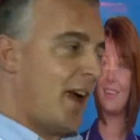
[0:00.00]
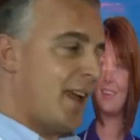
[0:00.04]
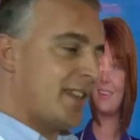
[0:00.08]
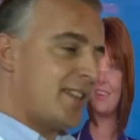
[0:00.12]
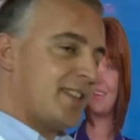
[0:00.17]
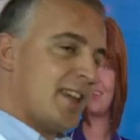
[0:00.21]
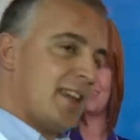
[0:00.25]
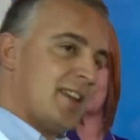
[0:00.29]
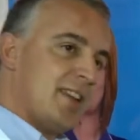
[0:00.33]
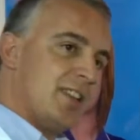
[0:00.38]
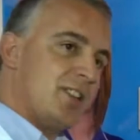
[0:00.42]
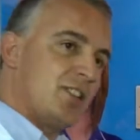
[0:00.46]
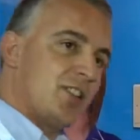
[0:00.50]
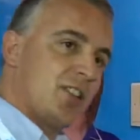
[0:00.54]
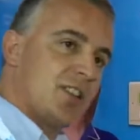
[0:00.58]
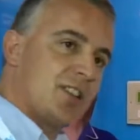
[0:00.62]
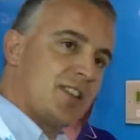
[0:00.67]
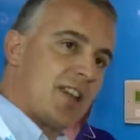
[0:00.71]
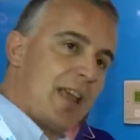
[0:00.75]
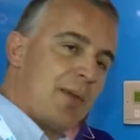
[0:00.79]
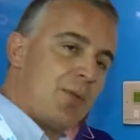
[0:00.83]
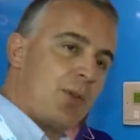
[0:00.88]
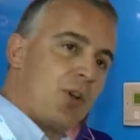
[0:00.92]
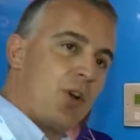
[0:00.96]
attending to the
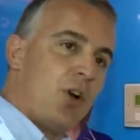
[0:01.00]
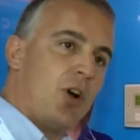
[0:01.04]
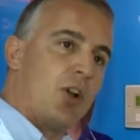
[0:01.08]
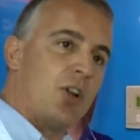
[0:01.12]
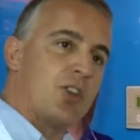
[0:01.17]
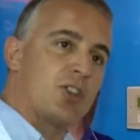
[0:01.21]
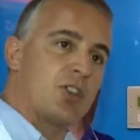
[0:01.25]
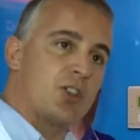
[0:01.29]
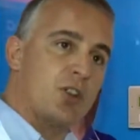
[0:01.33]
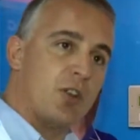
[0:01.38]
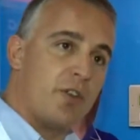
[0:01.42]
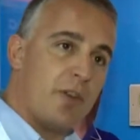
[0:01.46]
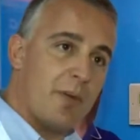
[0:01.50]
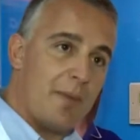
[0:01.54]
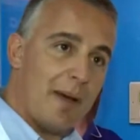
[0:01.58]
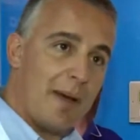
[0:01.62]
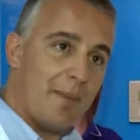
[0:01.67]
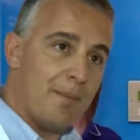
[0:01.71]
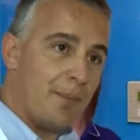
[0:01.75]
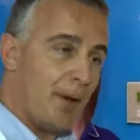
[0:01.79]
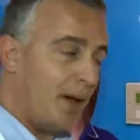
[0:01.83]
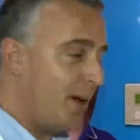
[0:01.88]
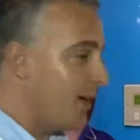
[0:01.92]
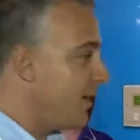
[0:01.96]
same call as another
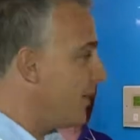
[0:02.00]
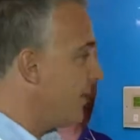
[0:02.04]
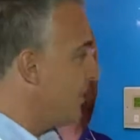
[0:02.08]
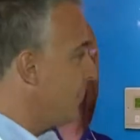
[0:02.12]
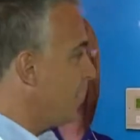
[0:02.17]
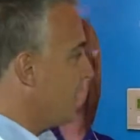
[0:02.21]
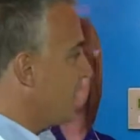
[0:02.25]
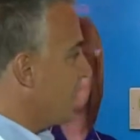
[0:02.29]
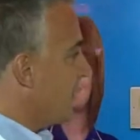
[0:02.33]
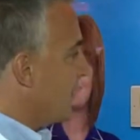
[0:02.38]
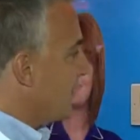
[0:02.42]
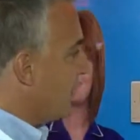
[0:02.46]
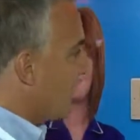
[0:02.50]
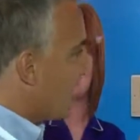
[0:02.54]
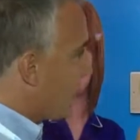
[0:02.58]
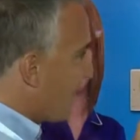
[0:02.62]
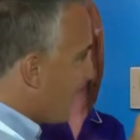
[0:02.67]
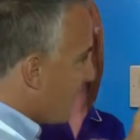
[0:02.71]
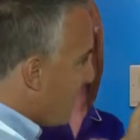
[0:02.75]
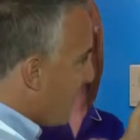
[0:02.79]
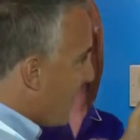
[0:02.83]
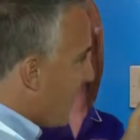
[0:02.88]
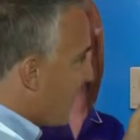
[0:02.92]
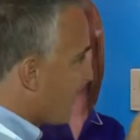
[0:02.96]
member, they
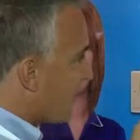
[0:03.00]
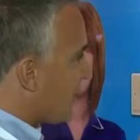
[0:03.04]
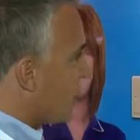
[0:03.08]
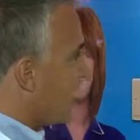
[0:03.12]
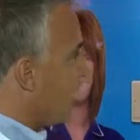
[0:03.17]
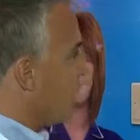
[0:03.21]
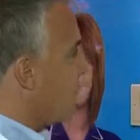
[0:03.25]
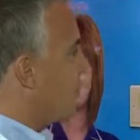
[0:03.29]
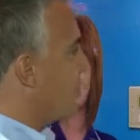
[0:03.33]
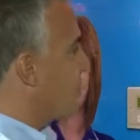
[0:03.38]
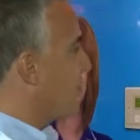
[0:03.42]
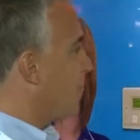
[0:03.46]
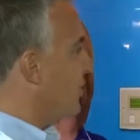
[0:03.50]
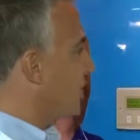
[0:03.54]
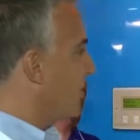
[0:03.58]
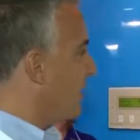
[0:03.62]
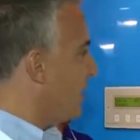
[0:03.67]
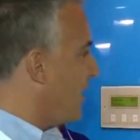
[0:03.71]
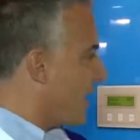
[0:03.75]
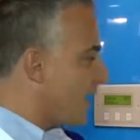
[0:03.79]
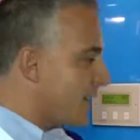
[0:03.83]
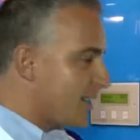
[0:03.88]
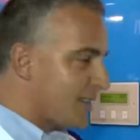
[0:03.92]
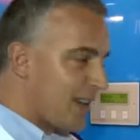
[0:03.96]
see the message,
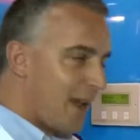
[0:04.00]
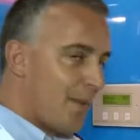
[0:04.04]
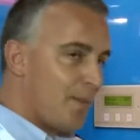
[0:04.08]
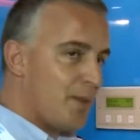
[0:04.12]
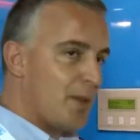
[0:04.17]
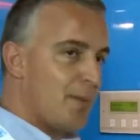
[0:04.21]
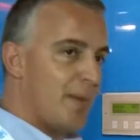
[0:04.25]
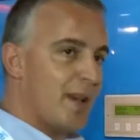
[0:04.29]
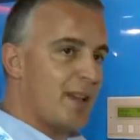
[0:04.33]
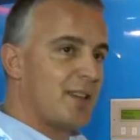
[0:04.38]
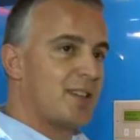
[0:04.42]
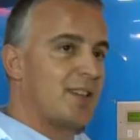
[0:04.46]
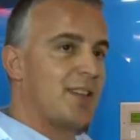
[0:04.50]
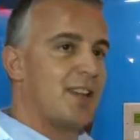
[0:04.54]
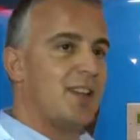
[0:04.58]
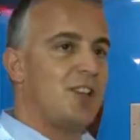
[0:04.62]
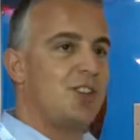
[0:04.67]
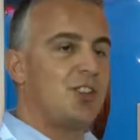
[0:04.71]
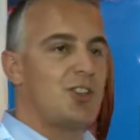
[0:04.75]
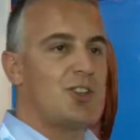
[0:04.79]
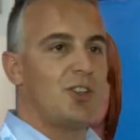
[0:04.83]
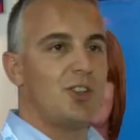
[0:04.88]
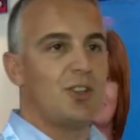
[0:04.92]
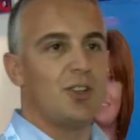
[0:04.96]
they accept the
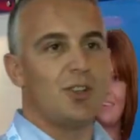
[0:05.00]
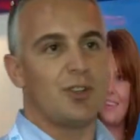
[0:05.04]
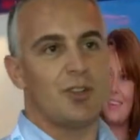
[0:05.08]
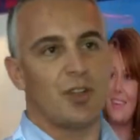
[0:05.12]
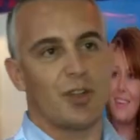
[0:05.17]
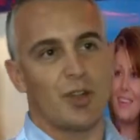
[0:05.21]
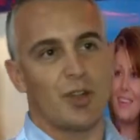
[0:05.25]
message, they